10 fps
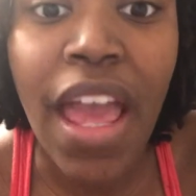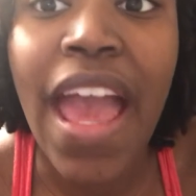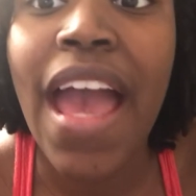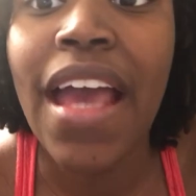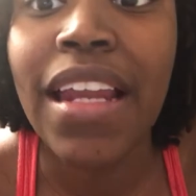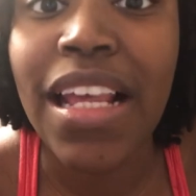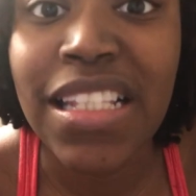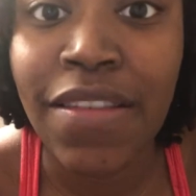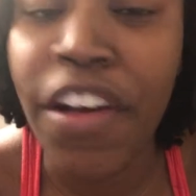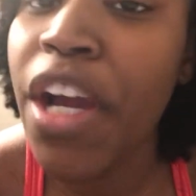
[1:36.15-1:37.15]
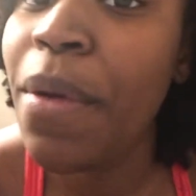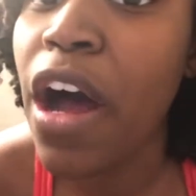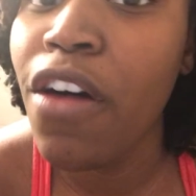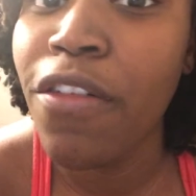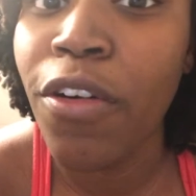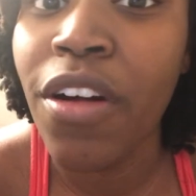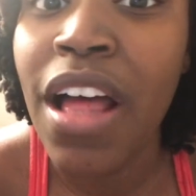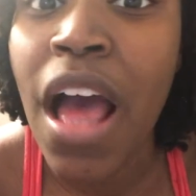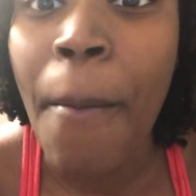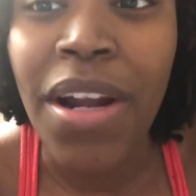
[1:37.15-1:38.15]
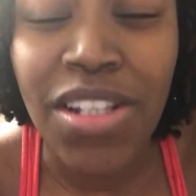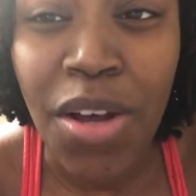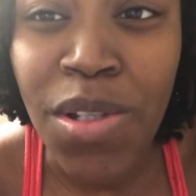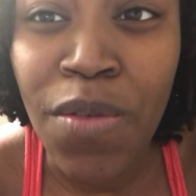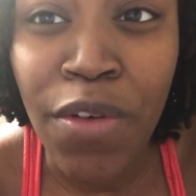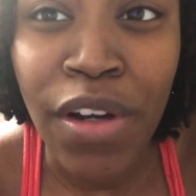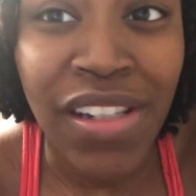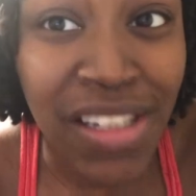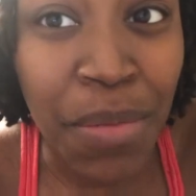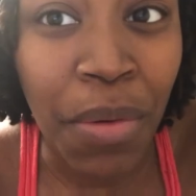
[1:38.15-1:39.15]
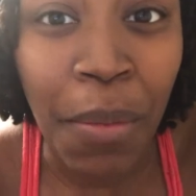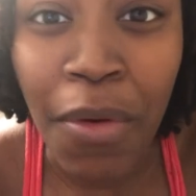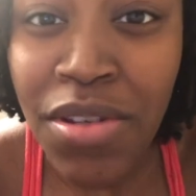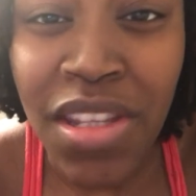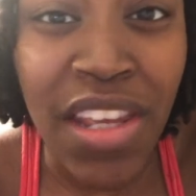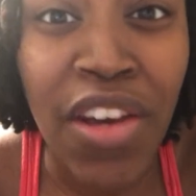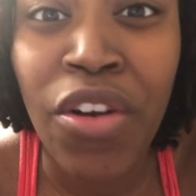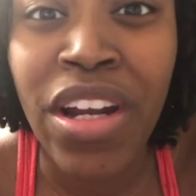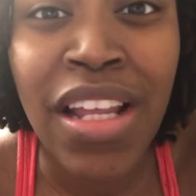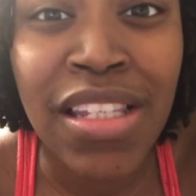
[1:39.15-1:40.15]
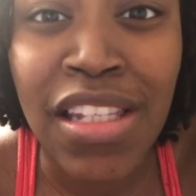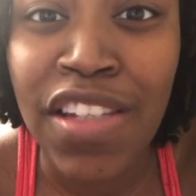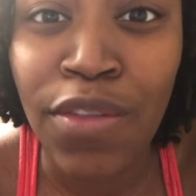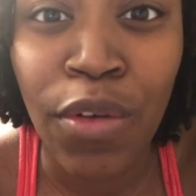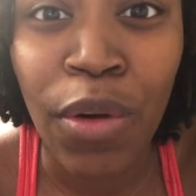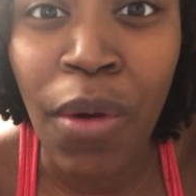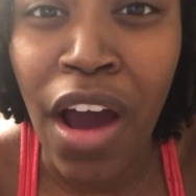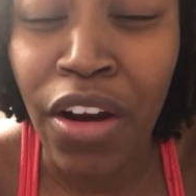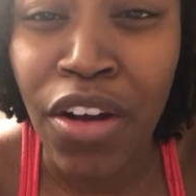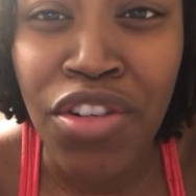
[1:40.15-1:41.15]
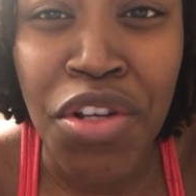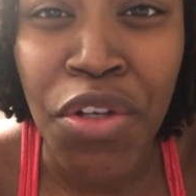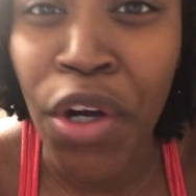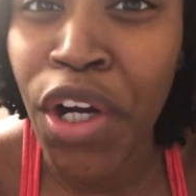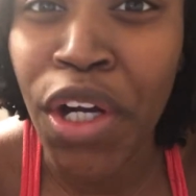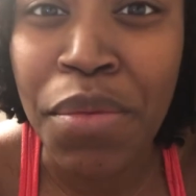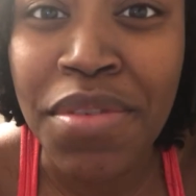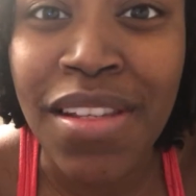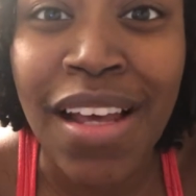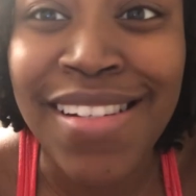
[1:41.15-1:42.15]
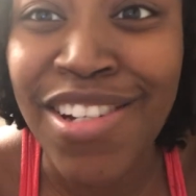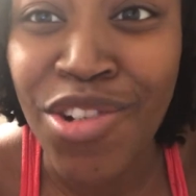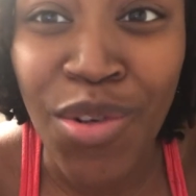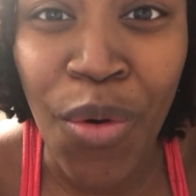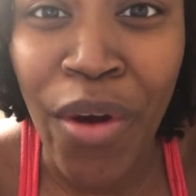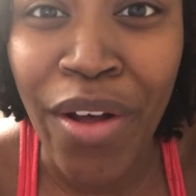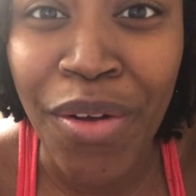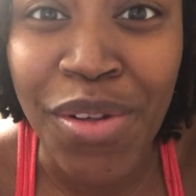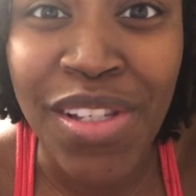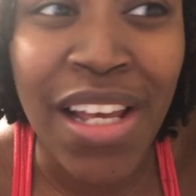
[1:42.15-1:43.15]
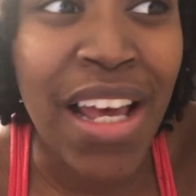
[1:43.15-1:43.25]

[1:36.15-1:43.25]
And it's very powerful, but it's also very simple. Most of the ingredients in this Florida water are just herbs, essential oils,